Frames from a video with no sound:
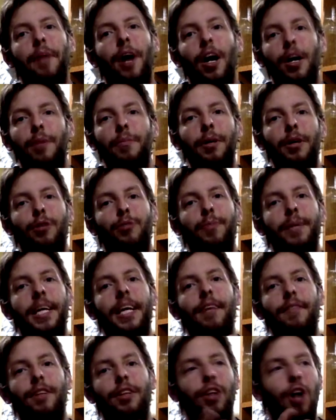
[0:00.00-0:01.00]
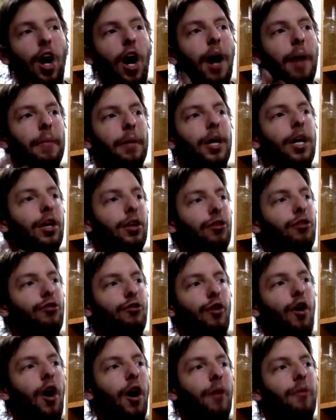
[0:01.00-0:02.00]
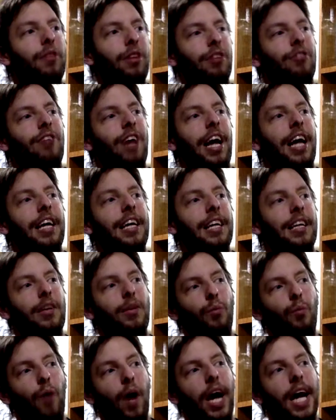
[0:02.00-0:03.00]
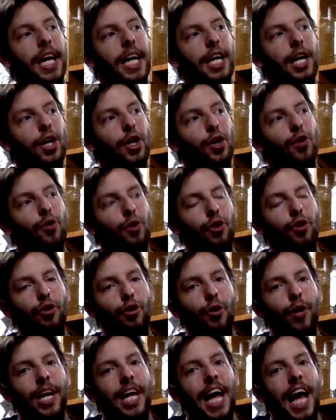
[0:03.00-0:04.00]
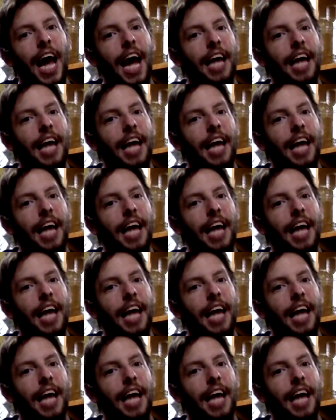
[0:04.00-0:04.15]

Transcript: Nakaba has been given time to draw out this ending the way you could do it.